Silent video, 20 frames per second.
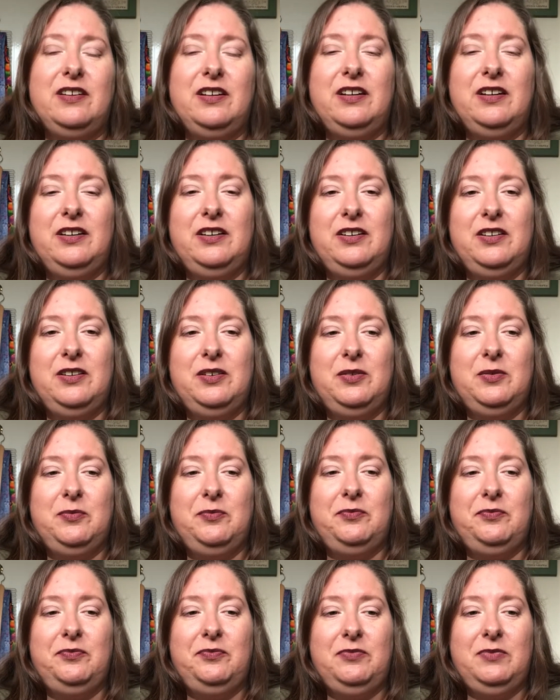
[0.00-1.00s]

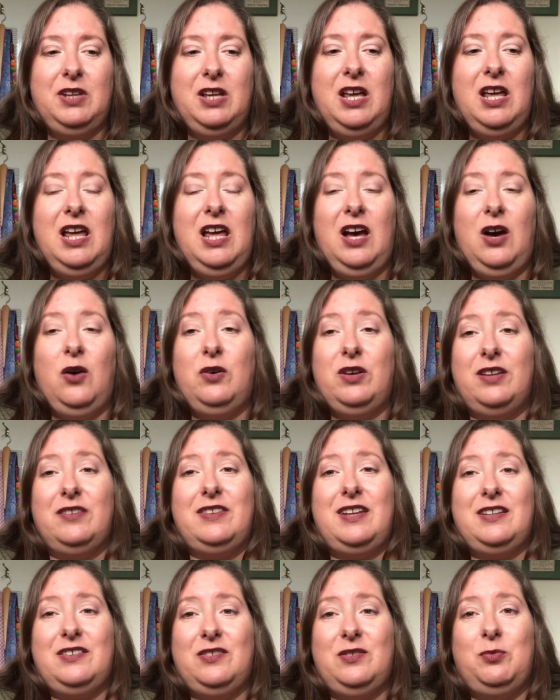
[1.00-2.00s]
Oh yeah,
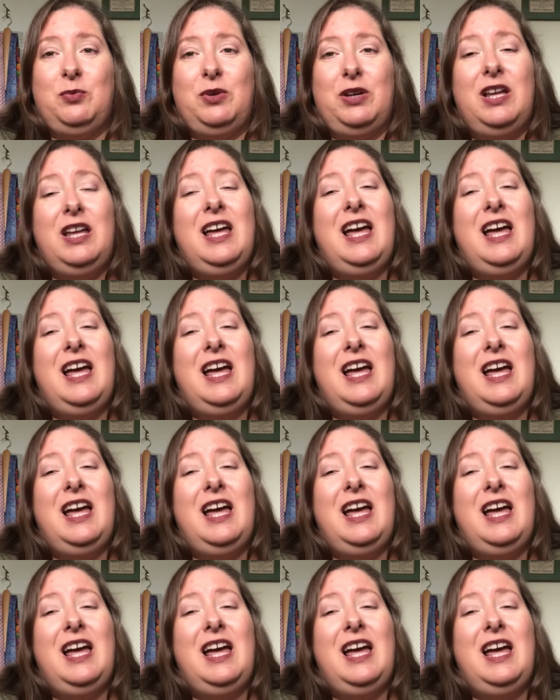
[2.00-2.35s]
that's my,